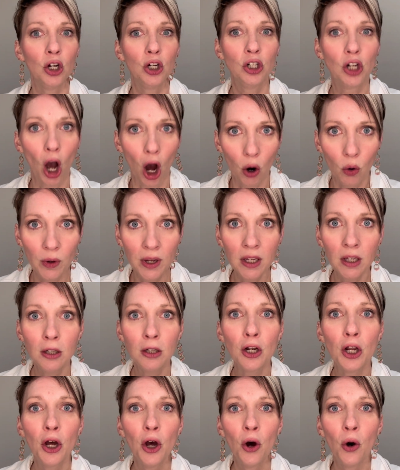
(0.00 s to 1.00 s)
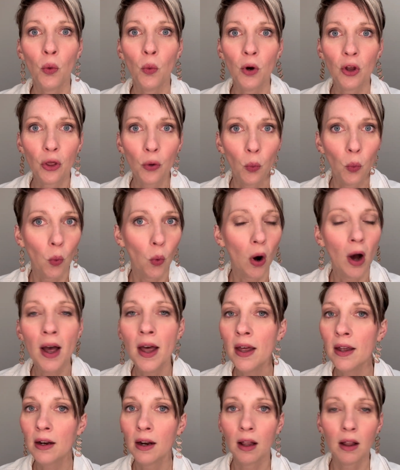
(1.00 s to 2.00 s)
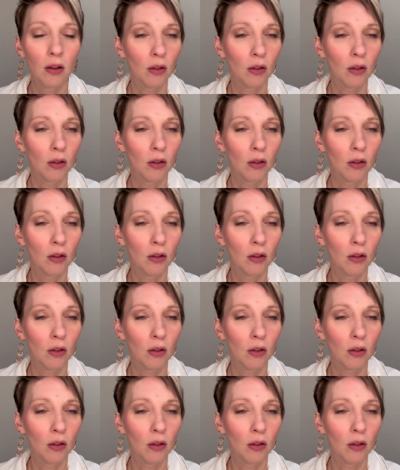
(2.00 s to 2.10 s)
going with what